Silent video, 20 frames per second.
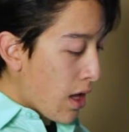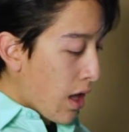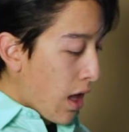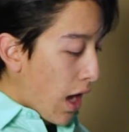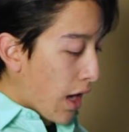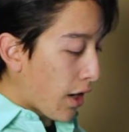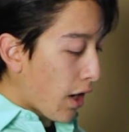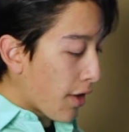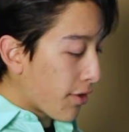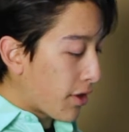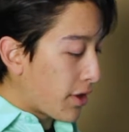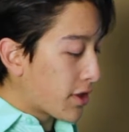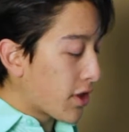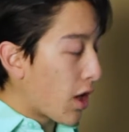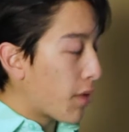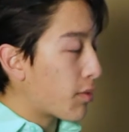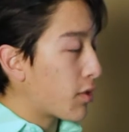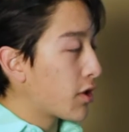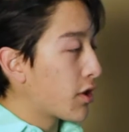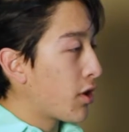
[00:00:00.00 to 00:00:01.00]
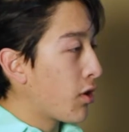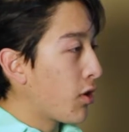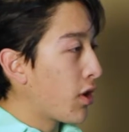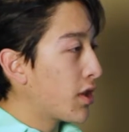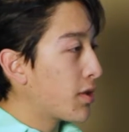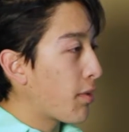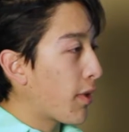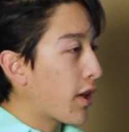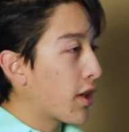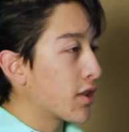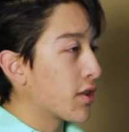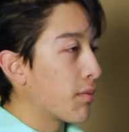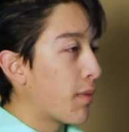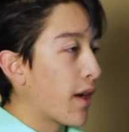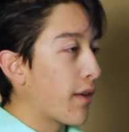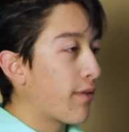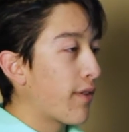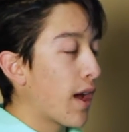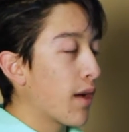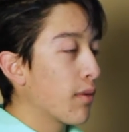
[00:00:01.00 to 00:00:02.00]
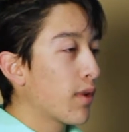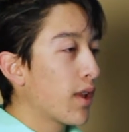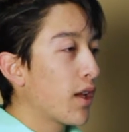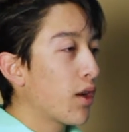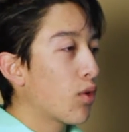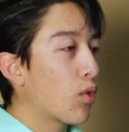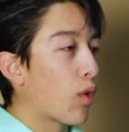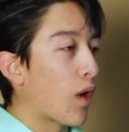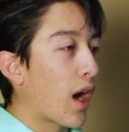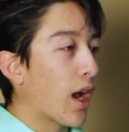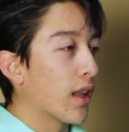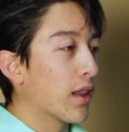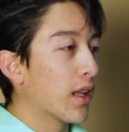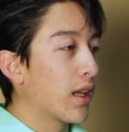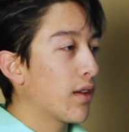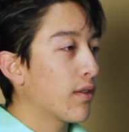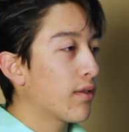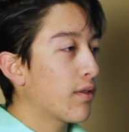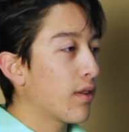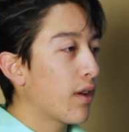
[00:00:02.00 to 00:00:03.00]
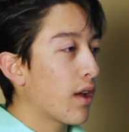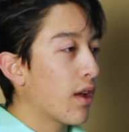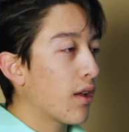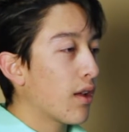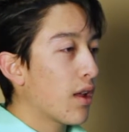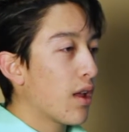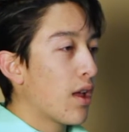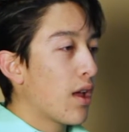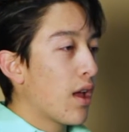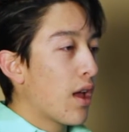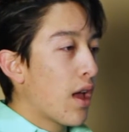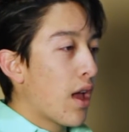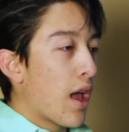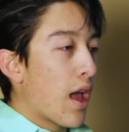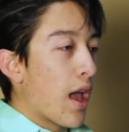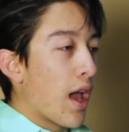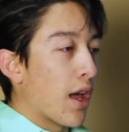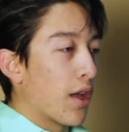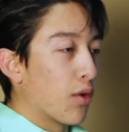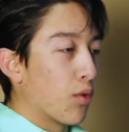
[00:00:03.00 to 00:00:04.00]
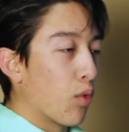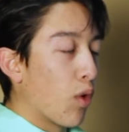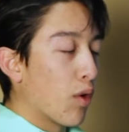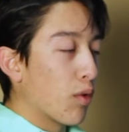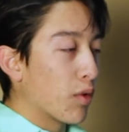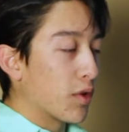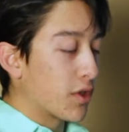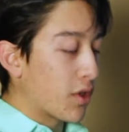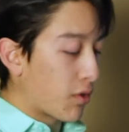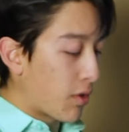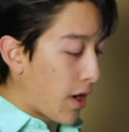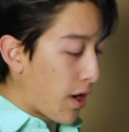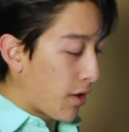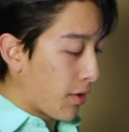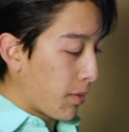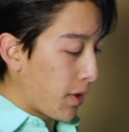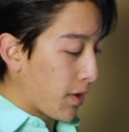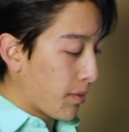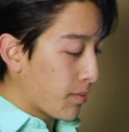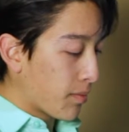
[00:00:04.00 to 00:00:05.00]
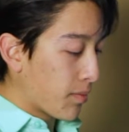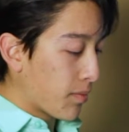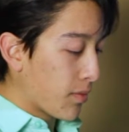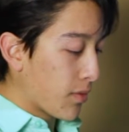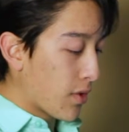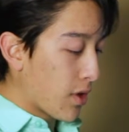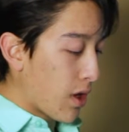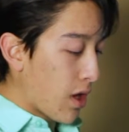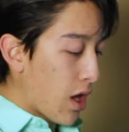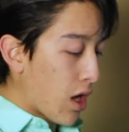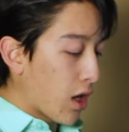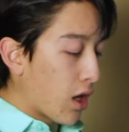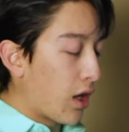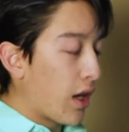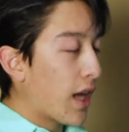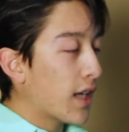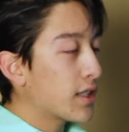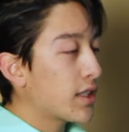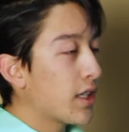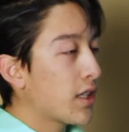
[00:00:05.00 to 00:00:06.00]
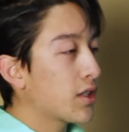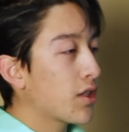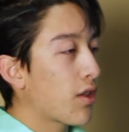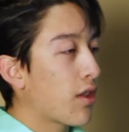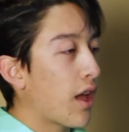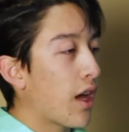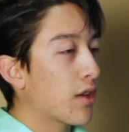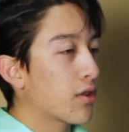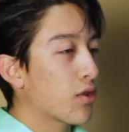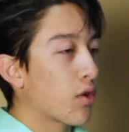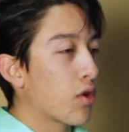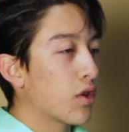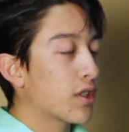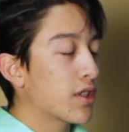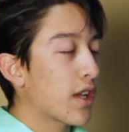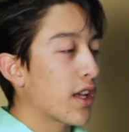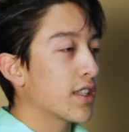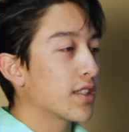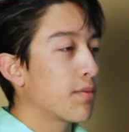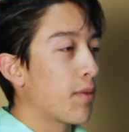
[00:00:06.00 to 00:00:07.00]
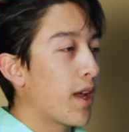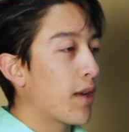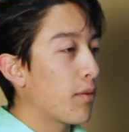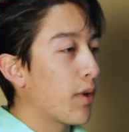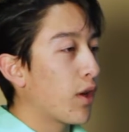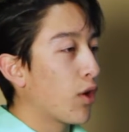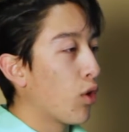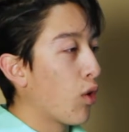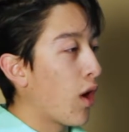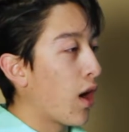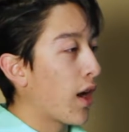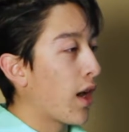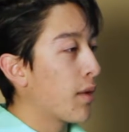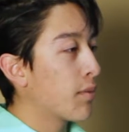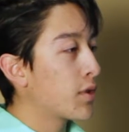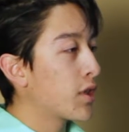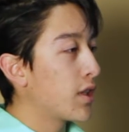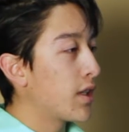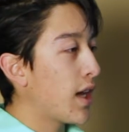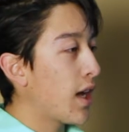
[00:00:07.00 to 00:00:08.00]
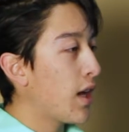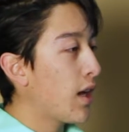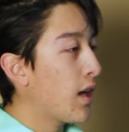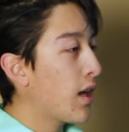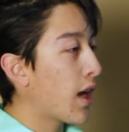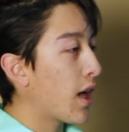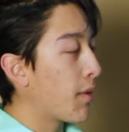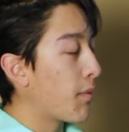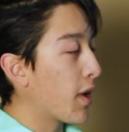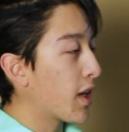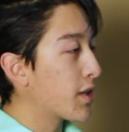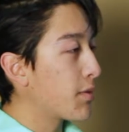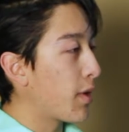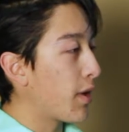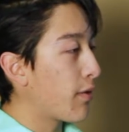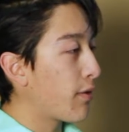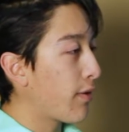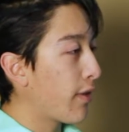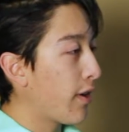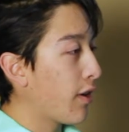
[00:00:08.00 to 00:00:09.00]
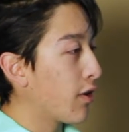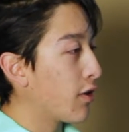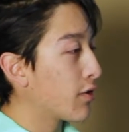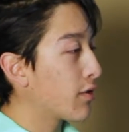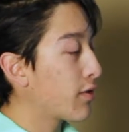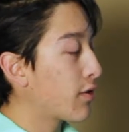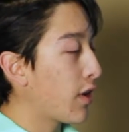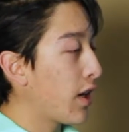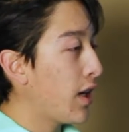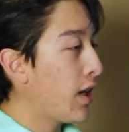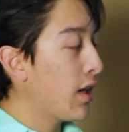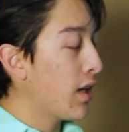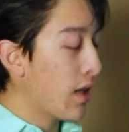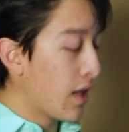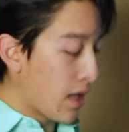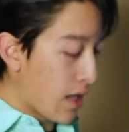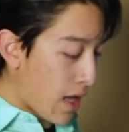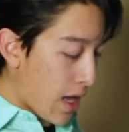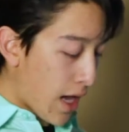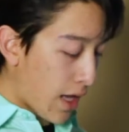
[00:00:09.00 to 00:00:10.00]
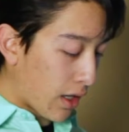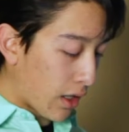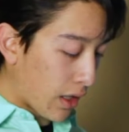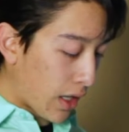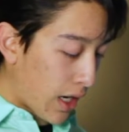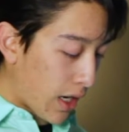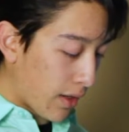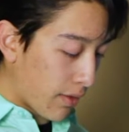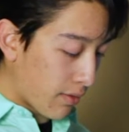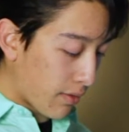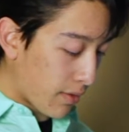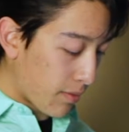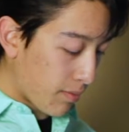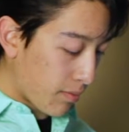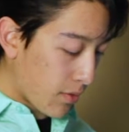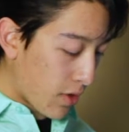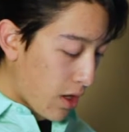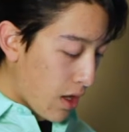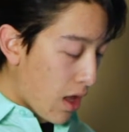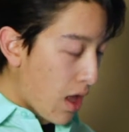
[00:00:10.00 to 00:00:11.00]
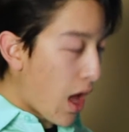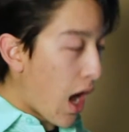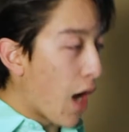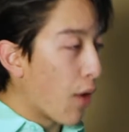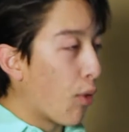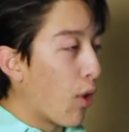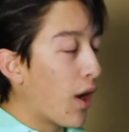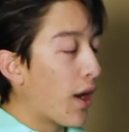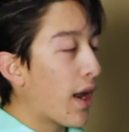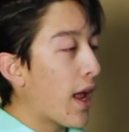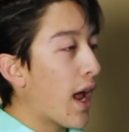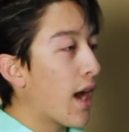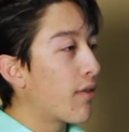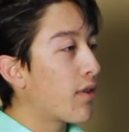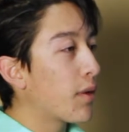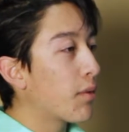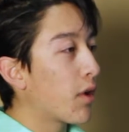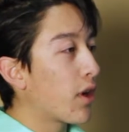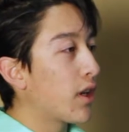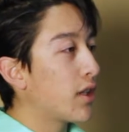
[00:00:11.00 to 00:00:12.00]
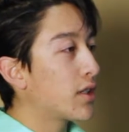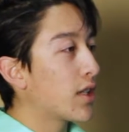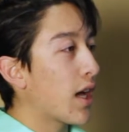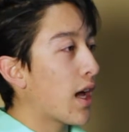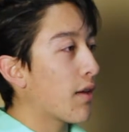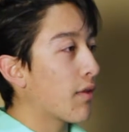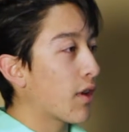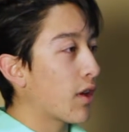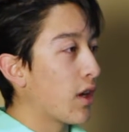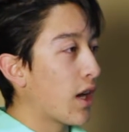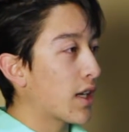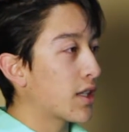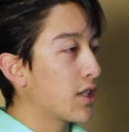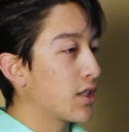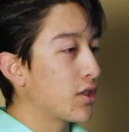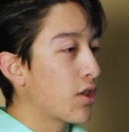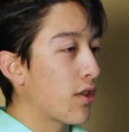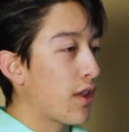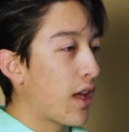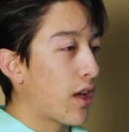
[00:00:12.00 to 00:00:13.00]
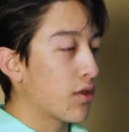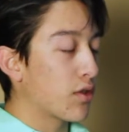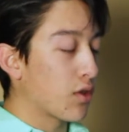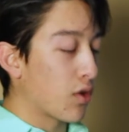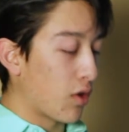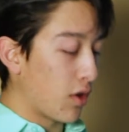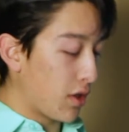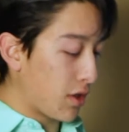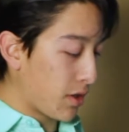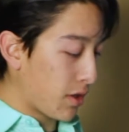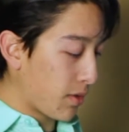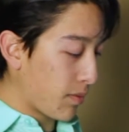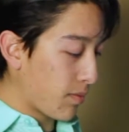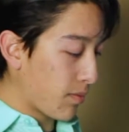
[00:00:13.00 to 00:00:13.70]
I got these opportunities because of my family, where I live, and what was around me. Connecting to the outdoors has made me who I am today and makes me feel free and alive. I want everybody to have a connection to the outdoors.